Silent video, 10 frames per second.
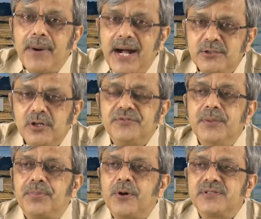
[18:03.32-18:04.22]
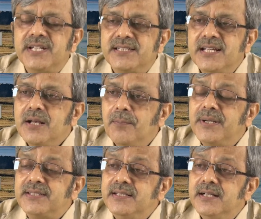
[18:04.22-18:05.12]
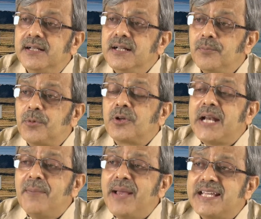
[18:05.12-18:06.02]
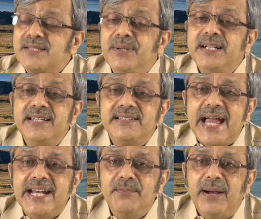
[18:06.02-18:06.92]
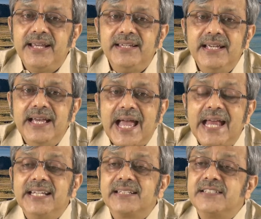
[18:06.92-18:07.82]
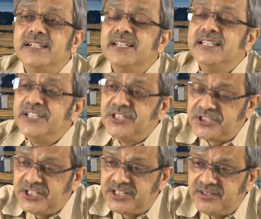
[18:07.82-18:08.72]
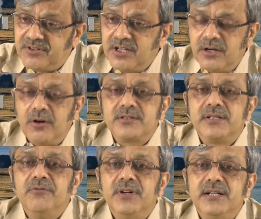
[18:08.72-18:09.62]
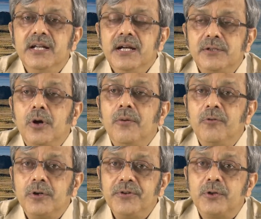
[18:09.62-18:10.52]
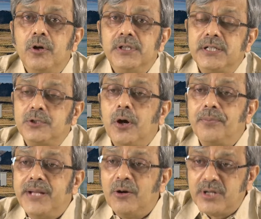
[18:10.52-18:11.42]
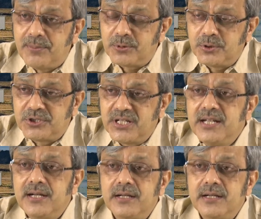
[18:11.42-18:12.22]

parts of the process, but the program has been designed by an external initiative or someone what we call the top-down approach.